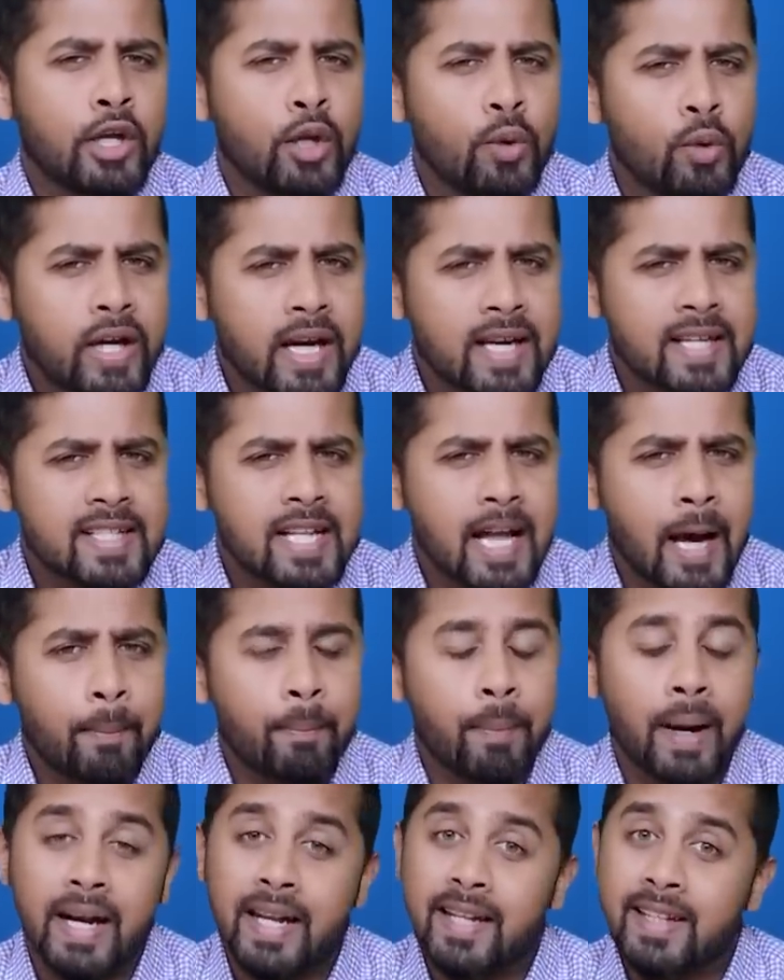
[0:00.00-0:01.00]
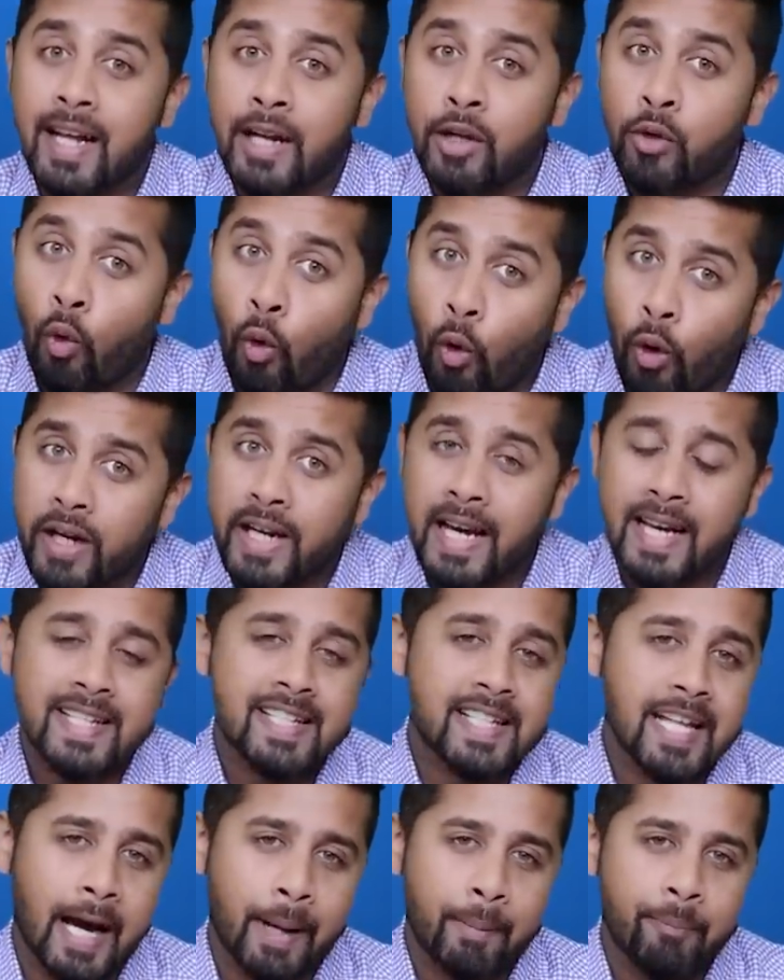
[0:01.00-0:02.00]
new tax slab better than old
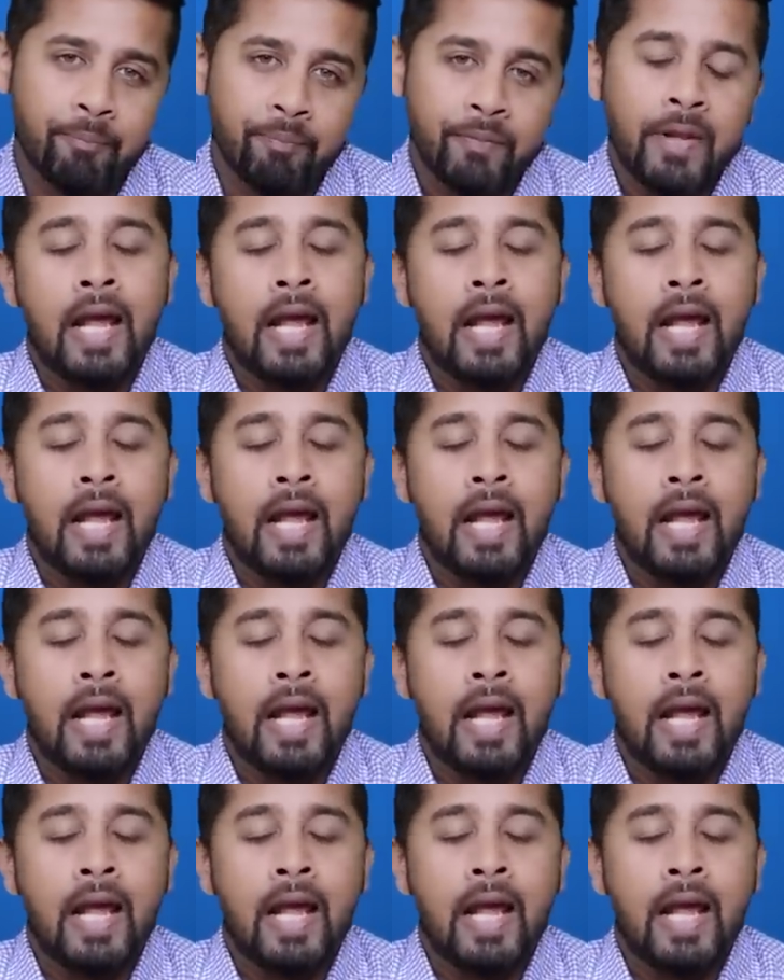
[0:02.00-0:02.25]
tax slab?